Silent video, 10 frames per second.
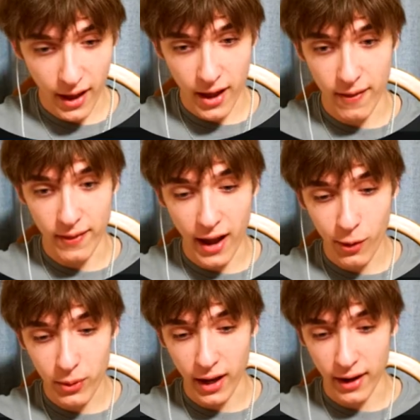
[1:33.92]
And now
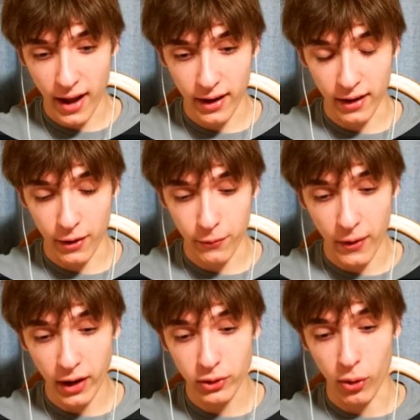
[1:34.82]
we can add an
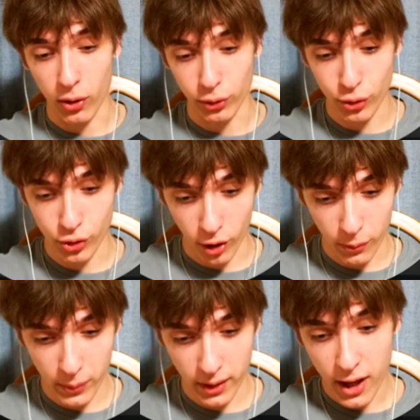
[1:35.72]
effect called
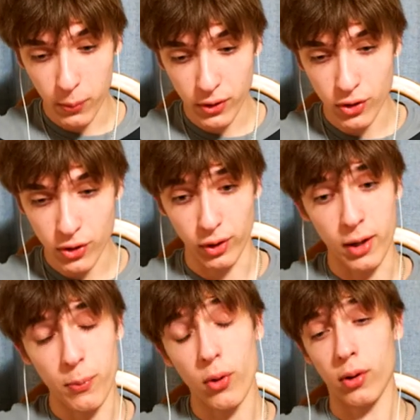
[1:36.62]
sharpen, which is really
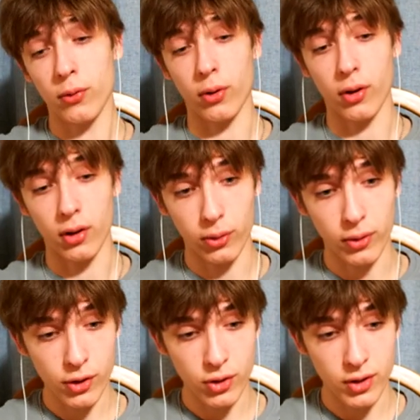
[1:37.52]
important for color
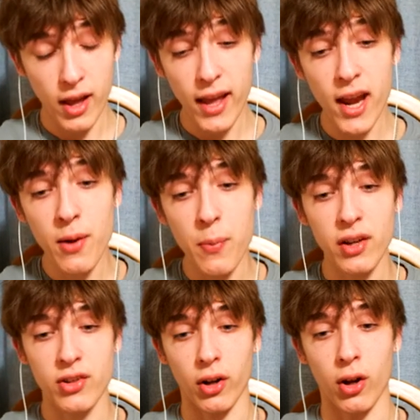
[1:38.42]
corrections. It
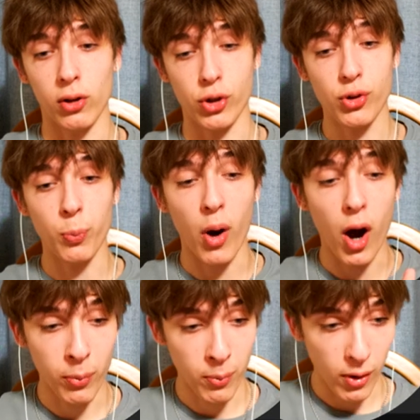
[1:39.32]
makes the colors
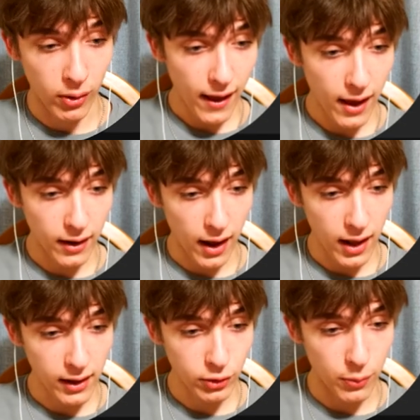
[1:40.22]
pop more. And I
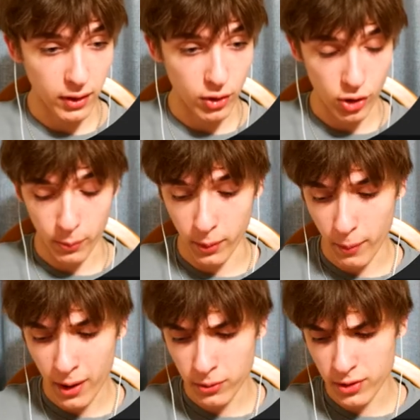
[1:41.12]
like to make the sharper
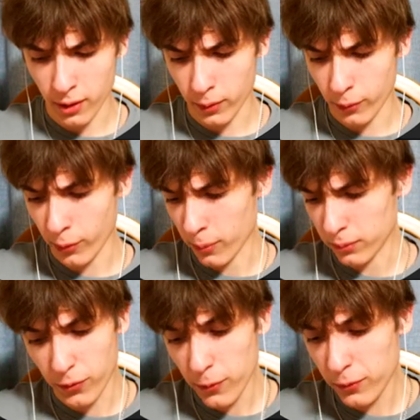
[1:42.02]
amount somewhere from
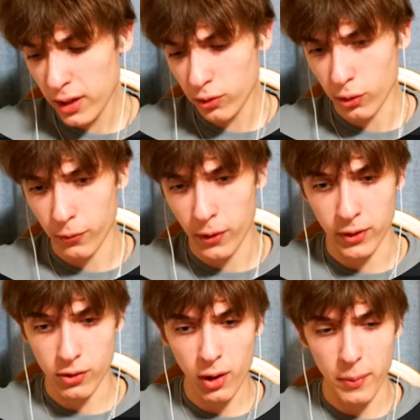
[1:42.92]
fifteen to fifty.
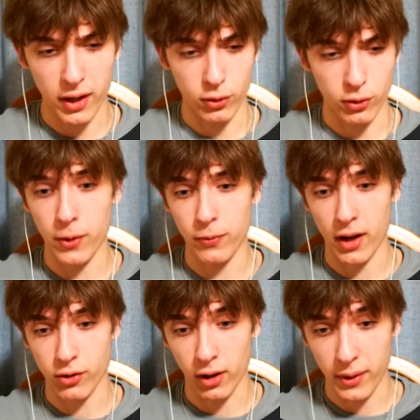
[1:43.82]
So I'll make it to fifty,
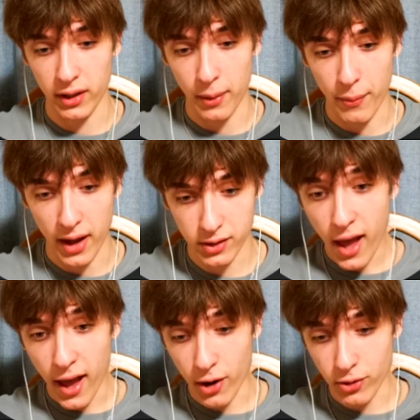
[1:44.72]
actually. I'll make it the max.
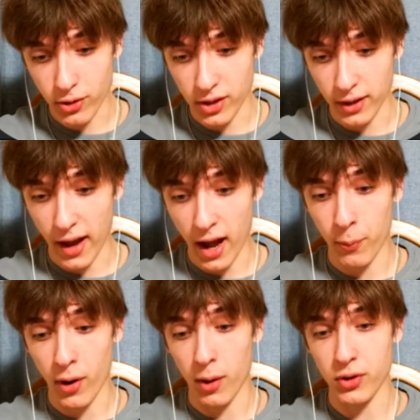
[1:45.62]
And as you can see, that
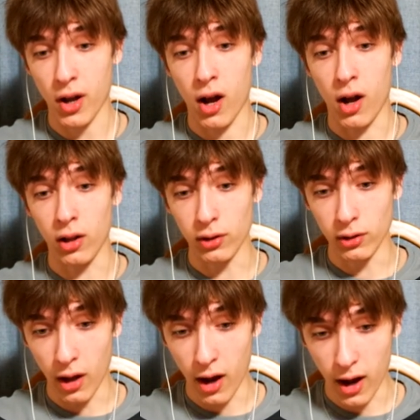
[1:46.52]
pops a
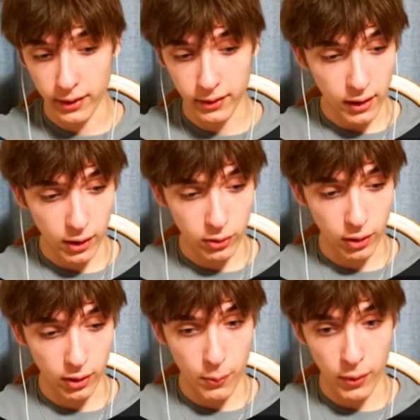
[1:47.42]
lot. Like,
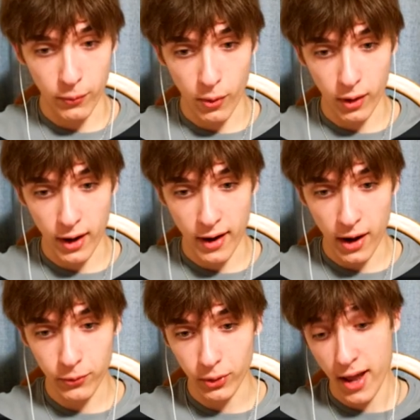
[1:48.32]
look, before and
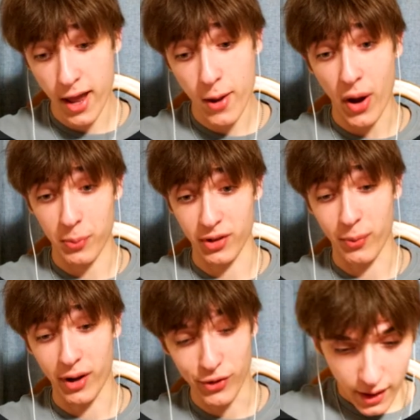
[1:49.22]
after, it pops a
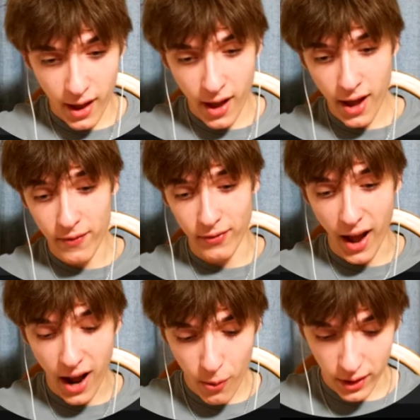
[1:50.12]
bunch. And
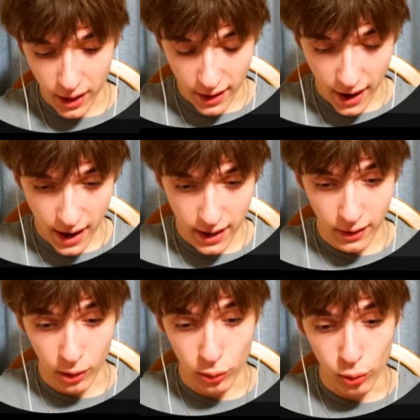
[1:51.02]
now we can add
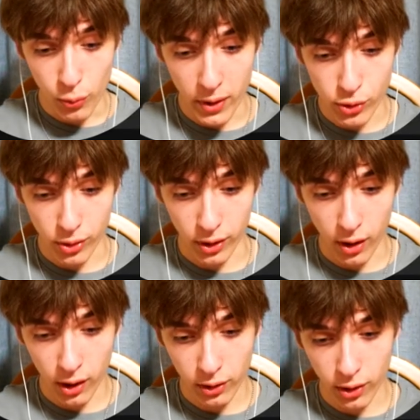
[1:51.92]
lumetri
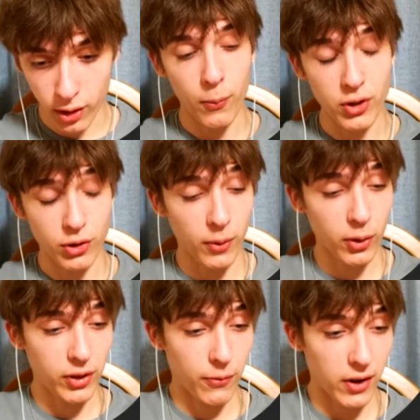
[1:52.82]
color, which is one
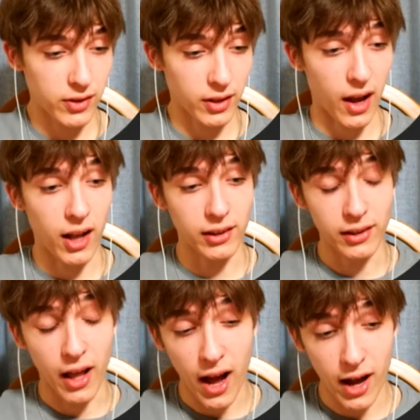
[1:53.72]
of the effects that a
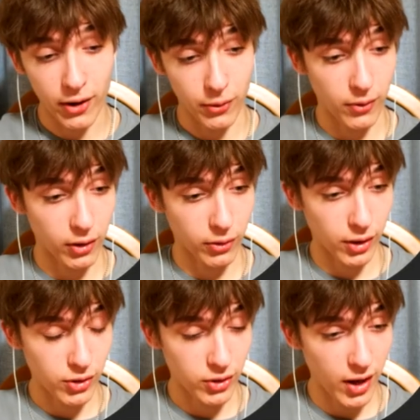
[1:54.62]
lot of color
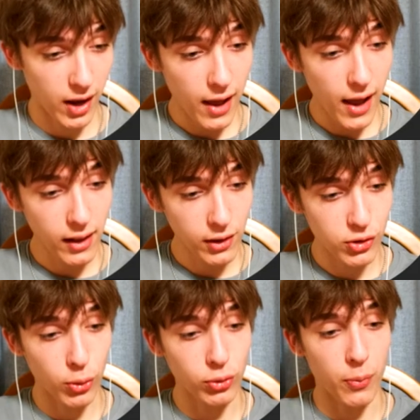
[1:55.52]
corrections have. And let's
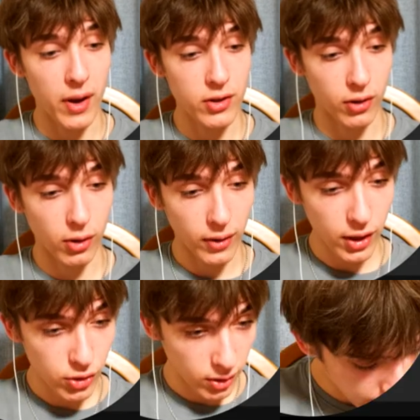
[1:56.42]
go to basic
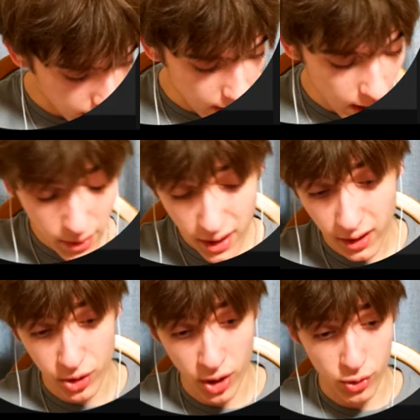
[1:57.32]
correction. And here I'm not
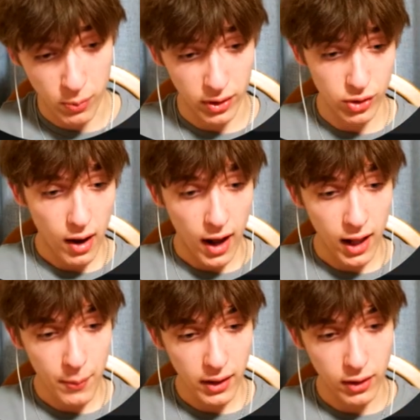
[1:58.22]
gonna change much. I'll
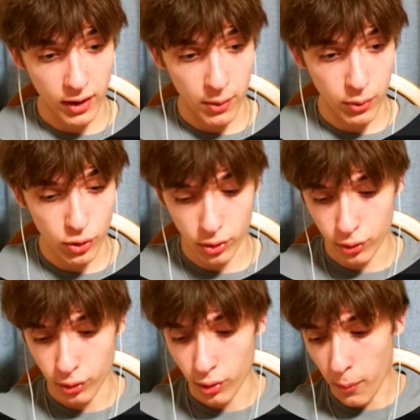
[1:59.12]
make the temperature
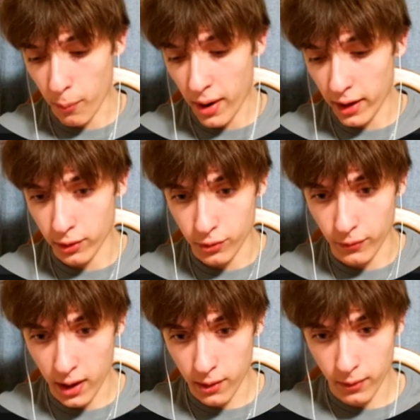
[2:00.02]
to minus
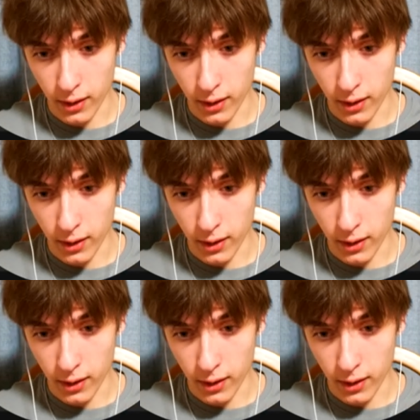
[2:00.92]
five.